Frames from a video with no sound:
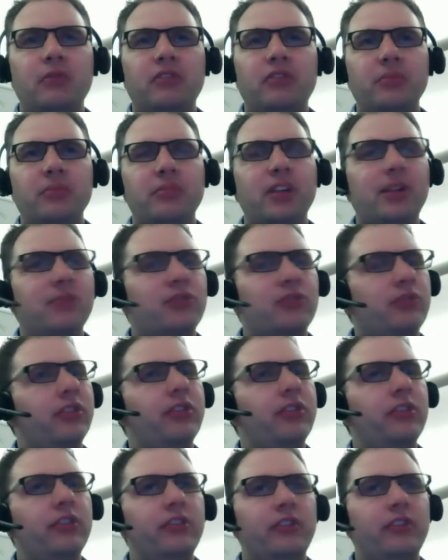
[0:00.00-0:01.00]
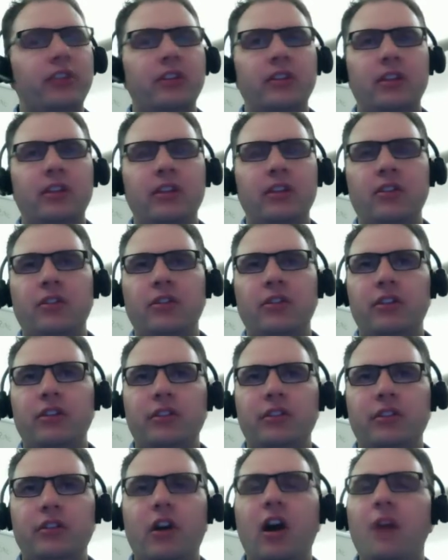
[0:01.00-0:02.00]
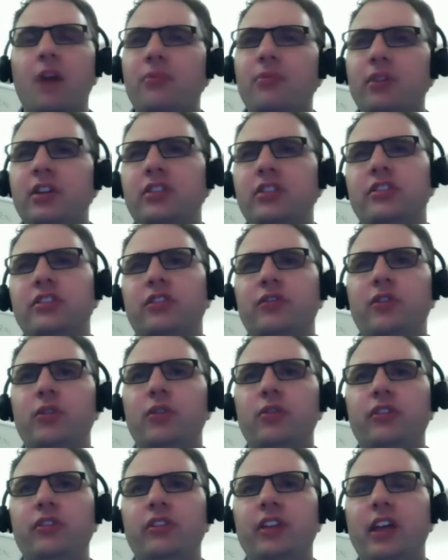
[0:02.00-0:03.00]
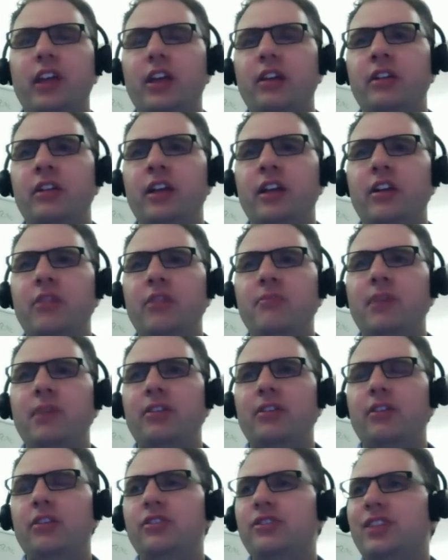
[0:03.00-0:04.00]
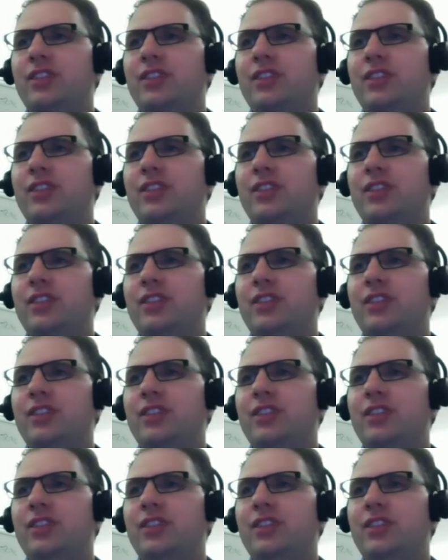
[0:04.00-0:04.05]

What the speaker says: sometimes, for instance, their operations folks get an error message.